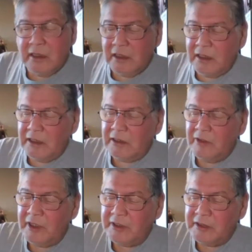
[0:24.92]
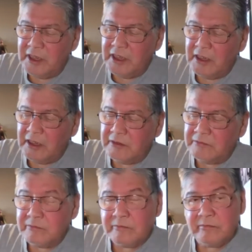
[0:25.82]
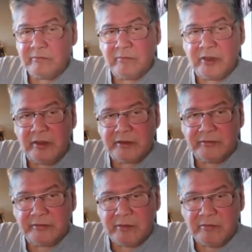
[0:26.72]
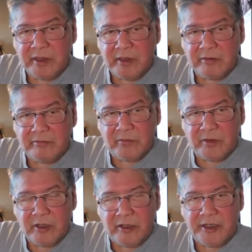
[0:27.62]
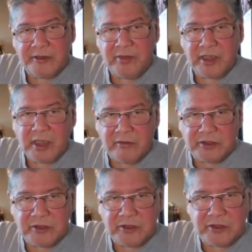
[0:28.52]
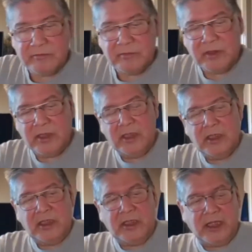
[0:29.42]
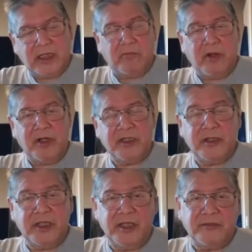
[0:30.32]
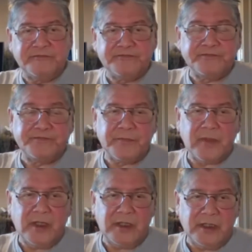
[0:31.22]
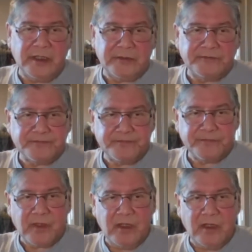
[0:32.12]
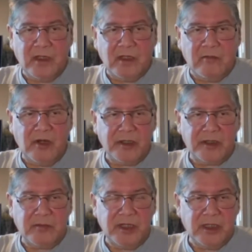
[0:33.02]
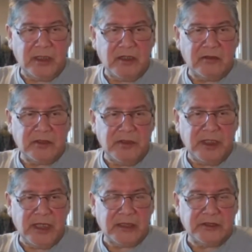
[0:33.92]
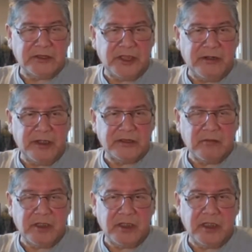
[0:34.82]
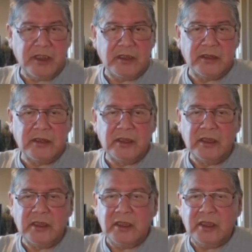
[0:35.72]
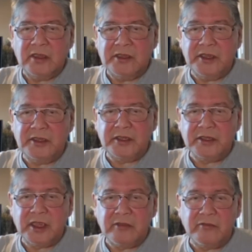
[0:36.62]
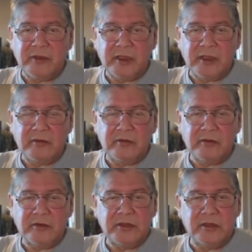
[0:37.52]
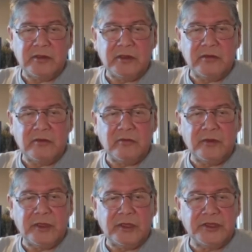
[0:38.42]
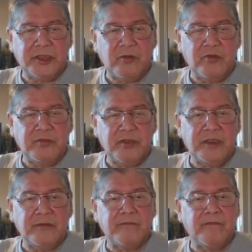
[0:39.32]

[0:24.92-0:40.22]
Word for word: ah, I want to say, uh, my relatives, I'm uh, honored to be allowed to uh, take up part of your day. And uh, I'm honored to be allowed to be asked to share uh, some of the, uh, the teachings that were, uh, were shared with me.